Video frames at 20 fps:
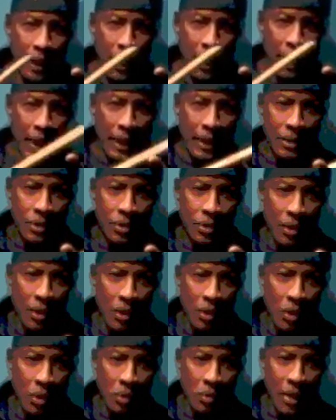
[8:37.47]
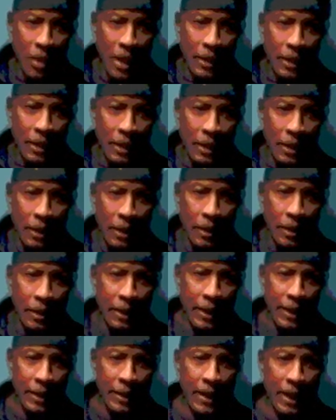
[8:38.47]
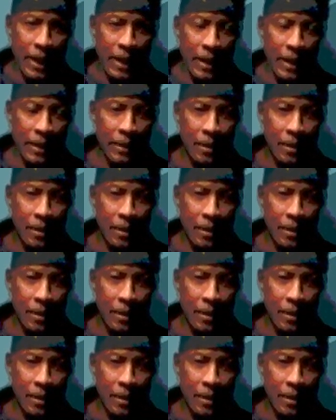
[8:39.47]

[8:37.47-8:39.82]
And it's going to go right in here, like that.